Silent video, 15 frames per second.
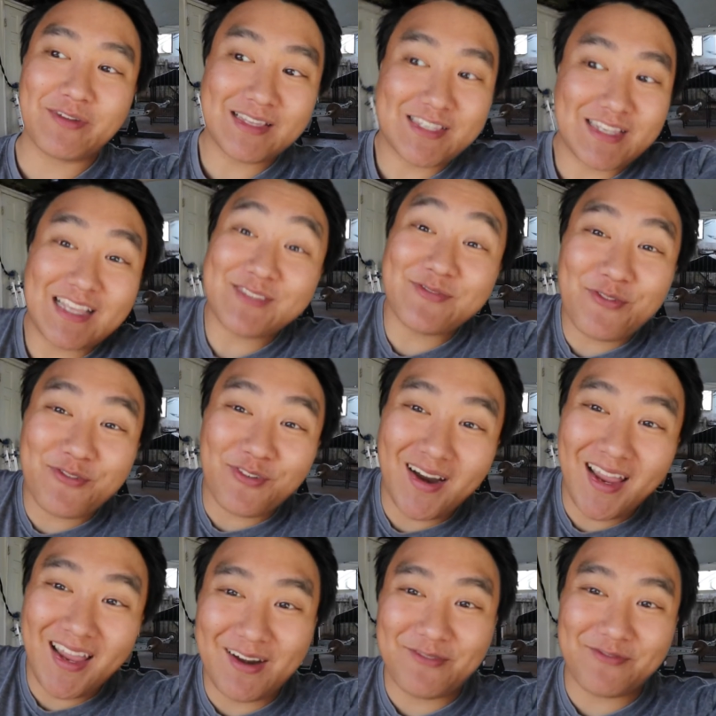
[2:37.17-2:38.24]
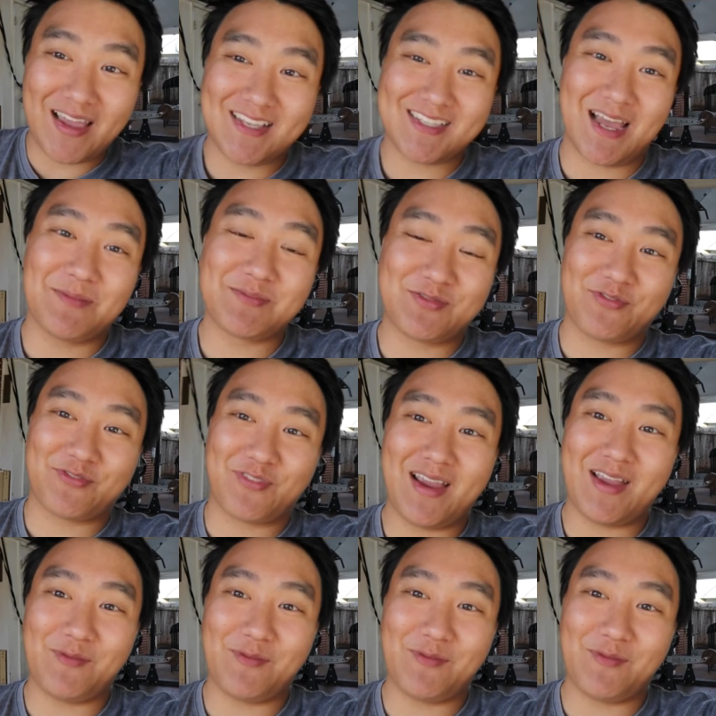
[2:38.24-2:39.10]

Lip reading: It's for free, and FaceTime's for free.